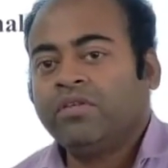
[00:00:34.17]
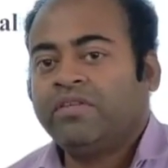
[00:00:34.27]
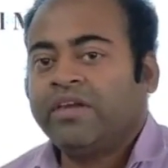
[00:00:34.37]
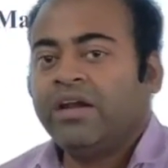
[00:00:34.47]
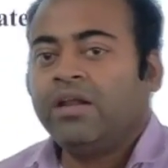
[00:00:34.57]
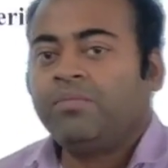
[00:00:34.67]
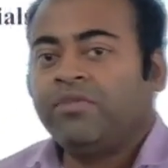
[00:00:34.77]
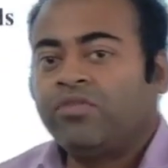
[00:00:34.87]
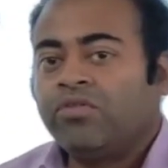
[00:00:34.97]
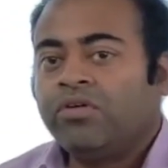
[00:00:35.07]
to the second
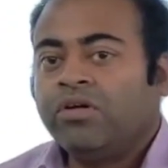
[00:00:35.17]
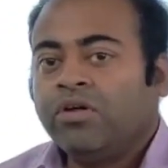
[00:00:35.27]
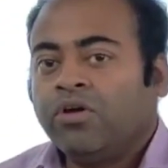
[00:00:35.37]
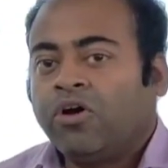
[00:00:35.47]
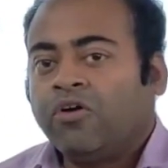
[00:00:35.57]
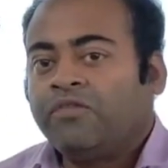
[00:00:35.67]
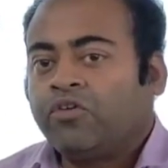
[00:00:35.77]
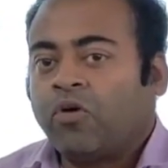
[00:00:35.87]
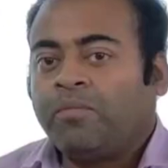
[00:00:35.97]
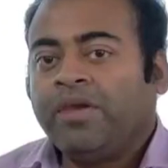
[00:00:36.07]
episode of the
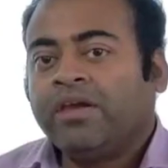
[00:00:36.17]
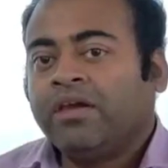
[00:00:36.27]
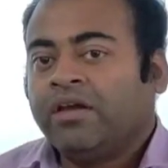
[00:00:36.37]
topic